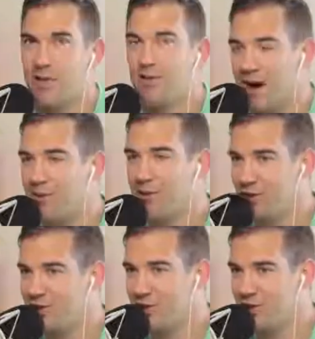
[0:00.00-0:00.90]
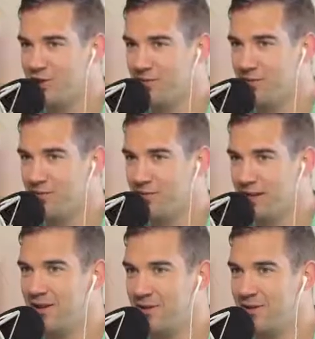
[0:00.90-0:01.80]
family transitioned from
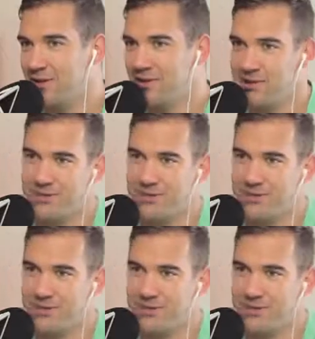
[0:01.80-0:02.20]
eating those foods?